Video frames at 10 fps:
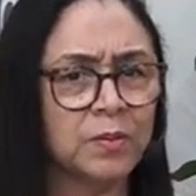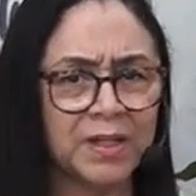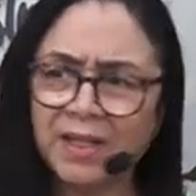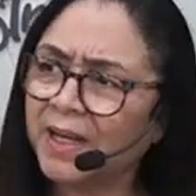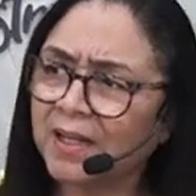
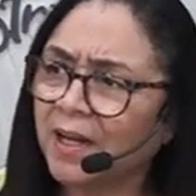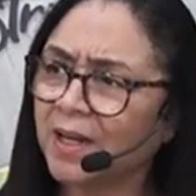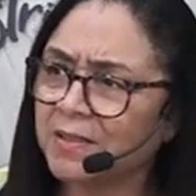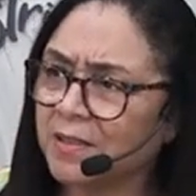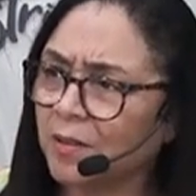They'll get
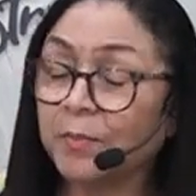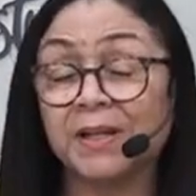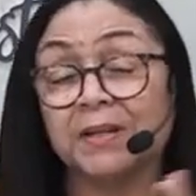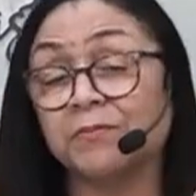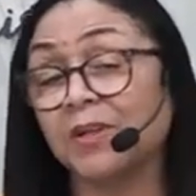cast out. But
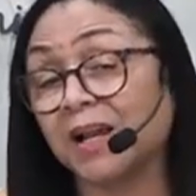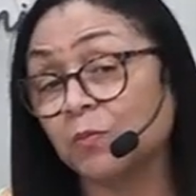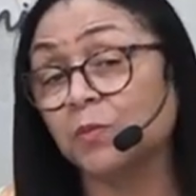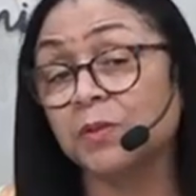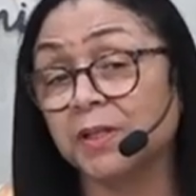if that
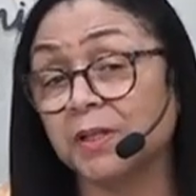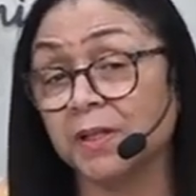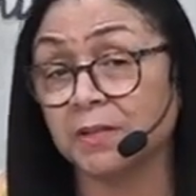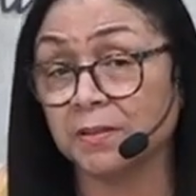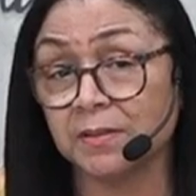
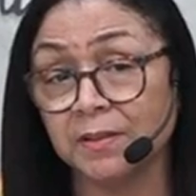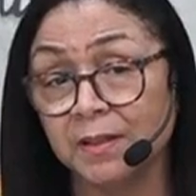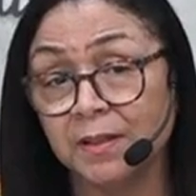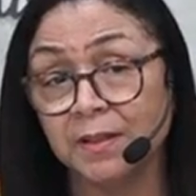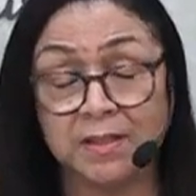woundedness
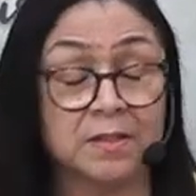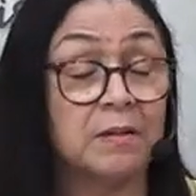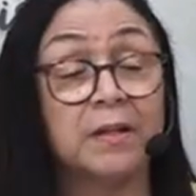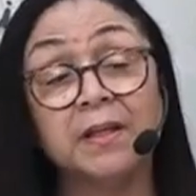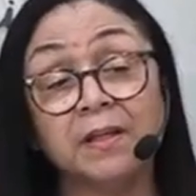is
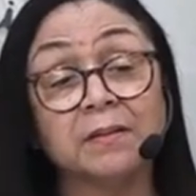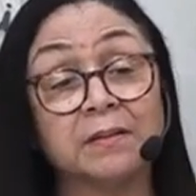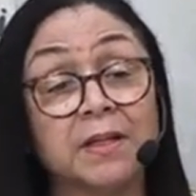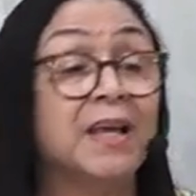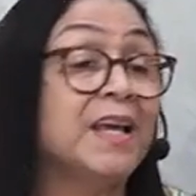not
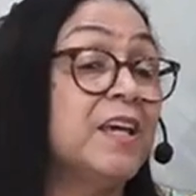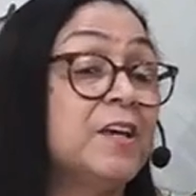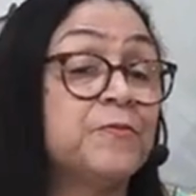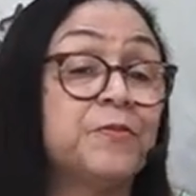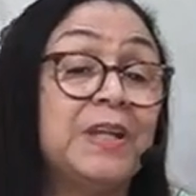healed,
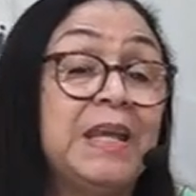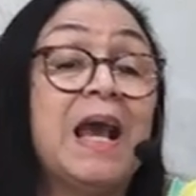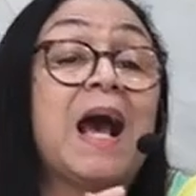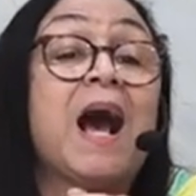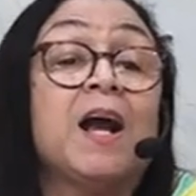if the
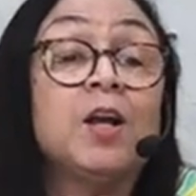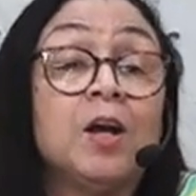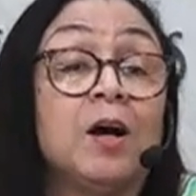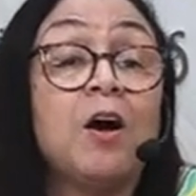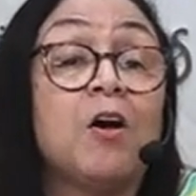
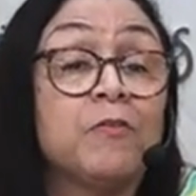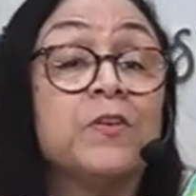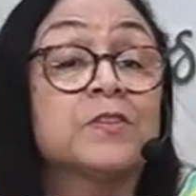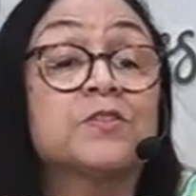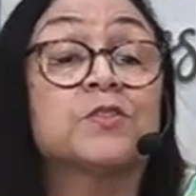anchor of
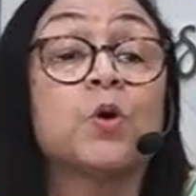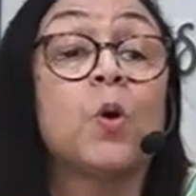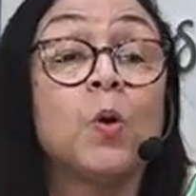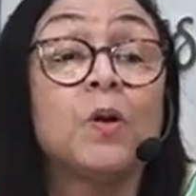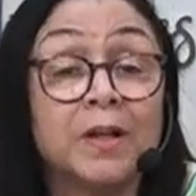her
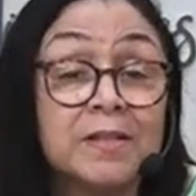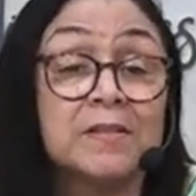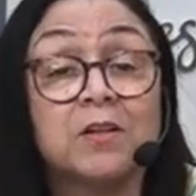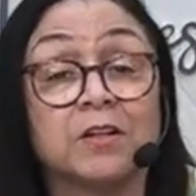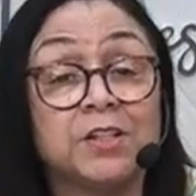soul is
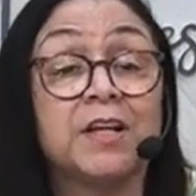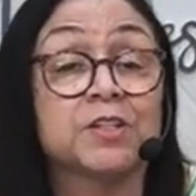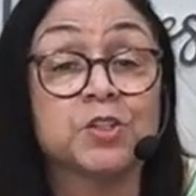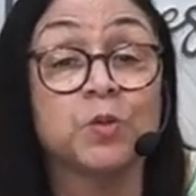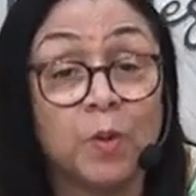not
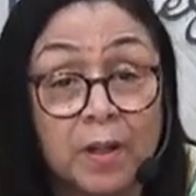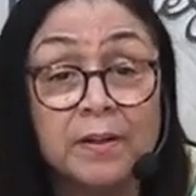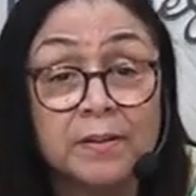Yeshua,